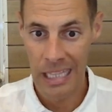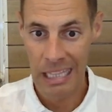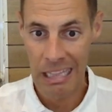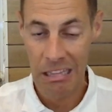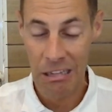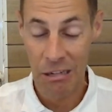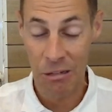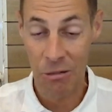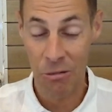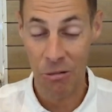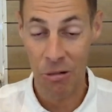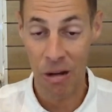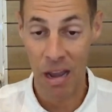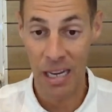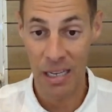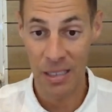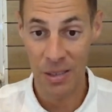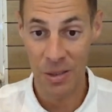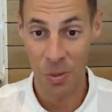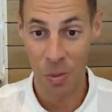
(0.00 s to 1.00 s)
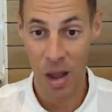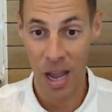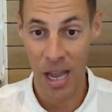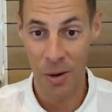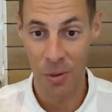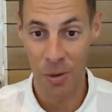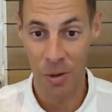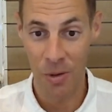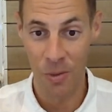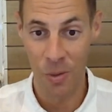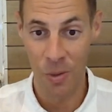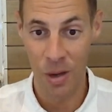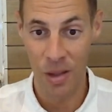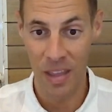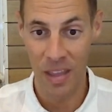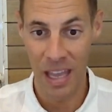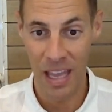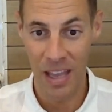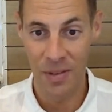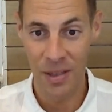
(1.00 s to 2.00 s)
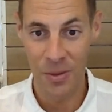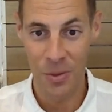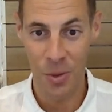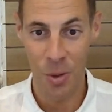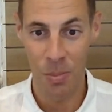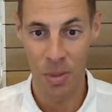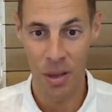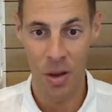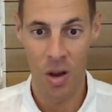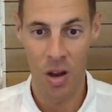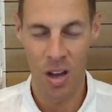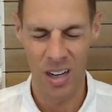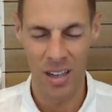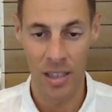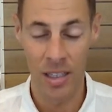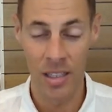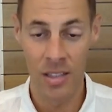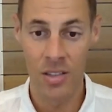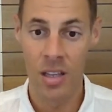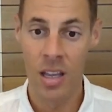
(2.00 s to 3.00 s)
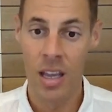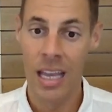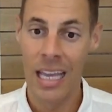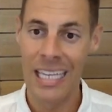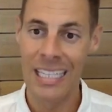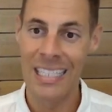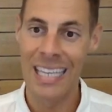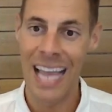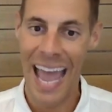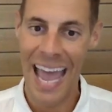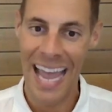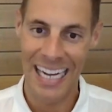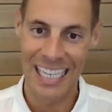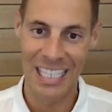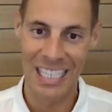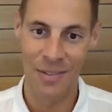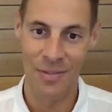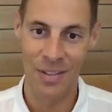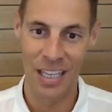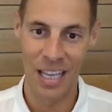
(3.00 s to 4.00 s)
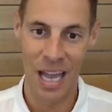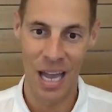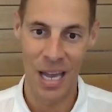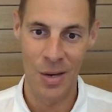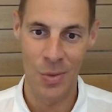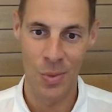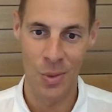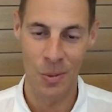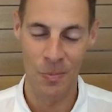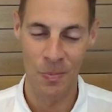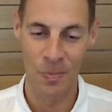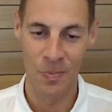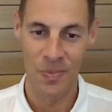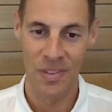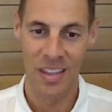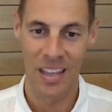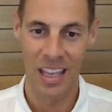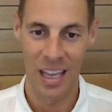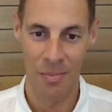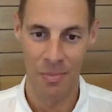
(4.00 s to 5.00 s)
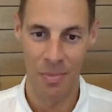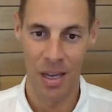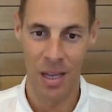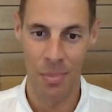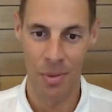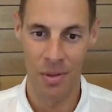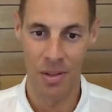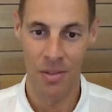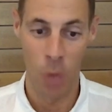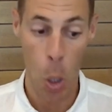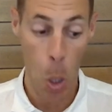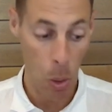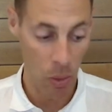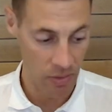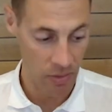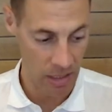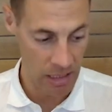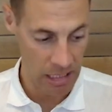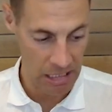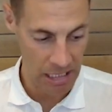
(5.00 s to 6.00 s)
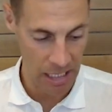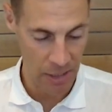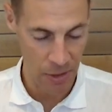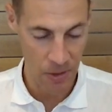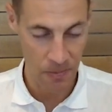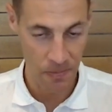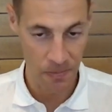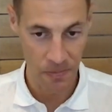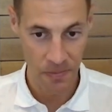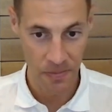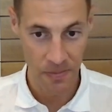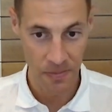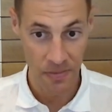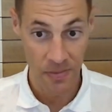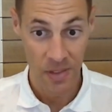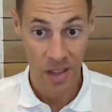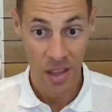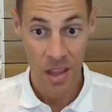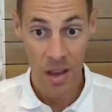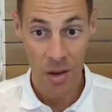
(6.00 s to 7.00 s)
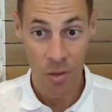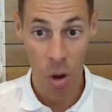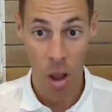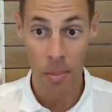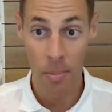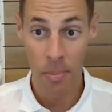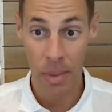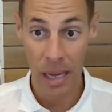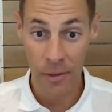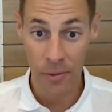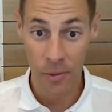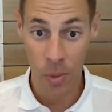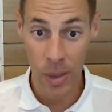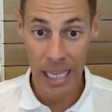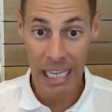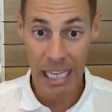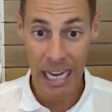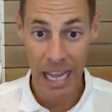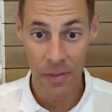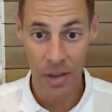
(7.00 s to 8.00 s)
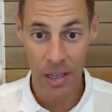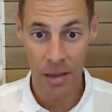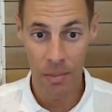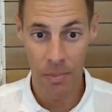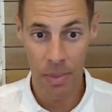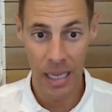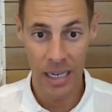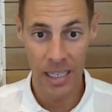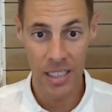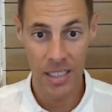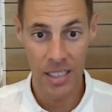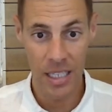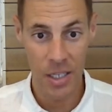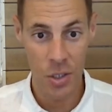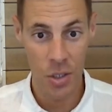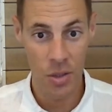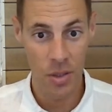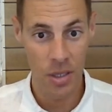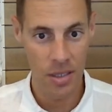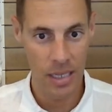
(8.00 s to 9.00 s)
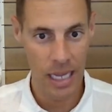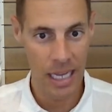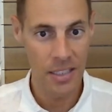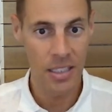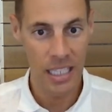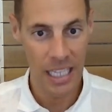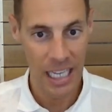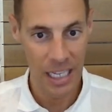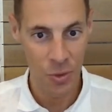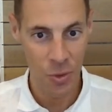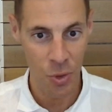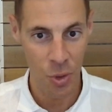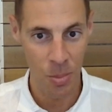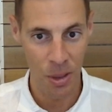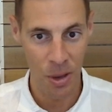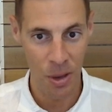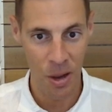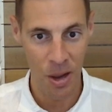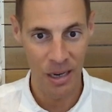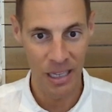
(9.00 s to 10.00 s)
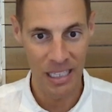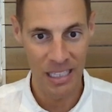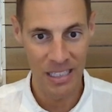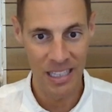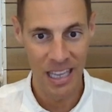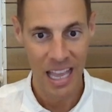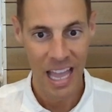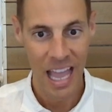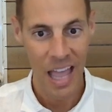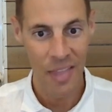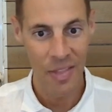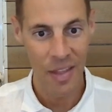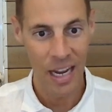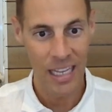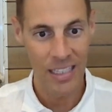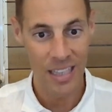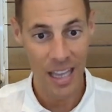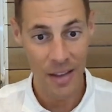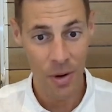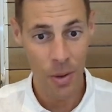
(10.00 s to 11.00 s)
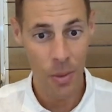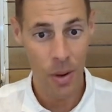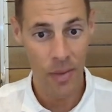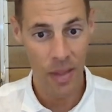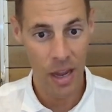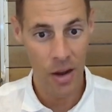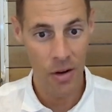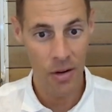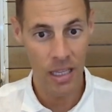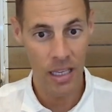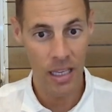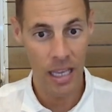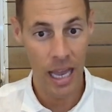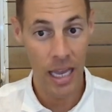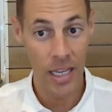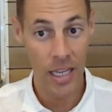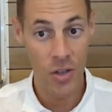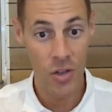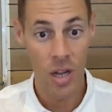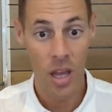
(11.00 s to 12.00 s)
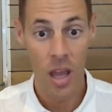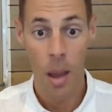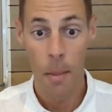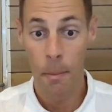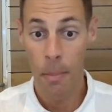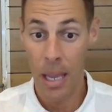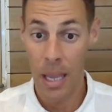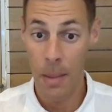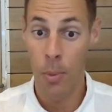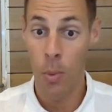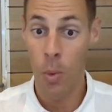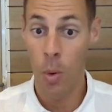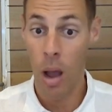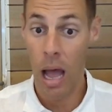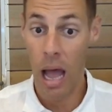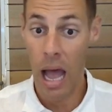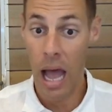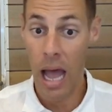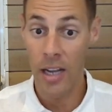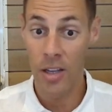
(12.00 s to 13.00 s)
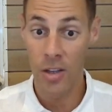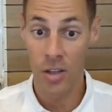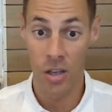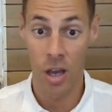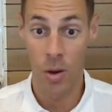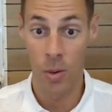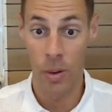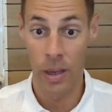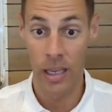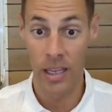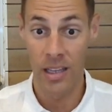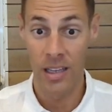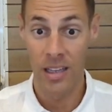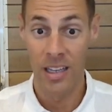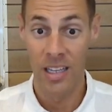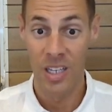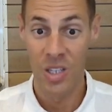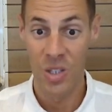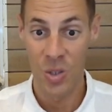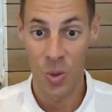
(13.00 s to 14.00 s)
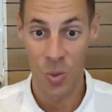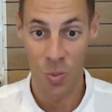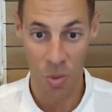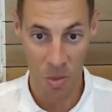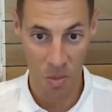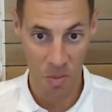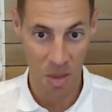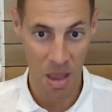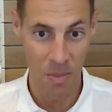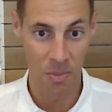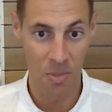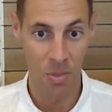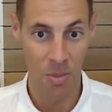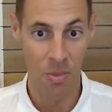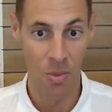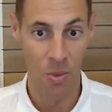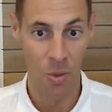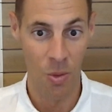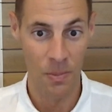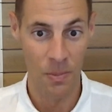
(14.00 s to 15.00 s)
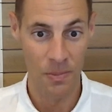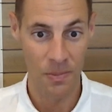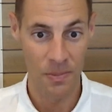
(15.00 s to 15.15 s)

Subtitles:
the greatest way to avoid the heavy, droopy eyelids is active engagement. Get people involved in the session, right? But if we can have a compelling session that doesn't get droopy eyelids and that has everyone there and engaged, people are going to remember more,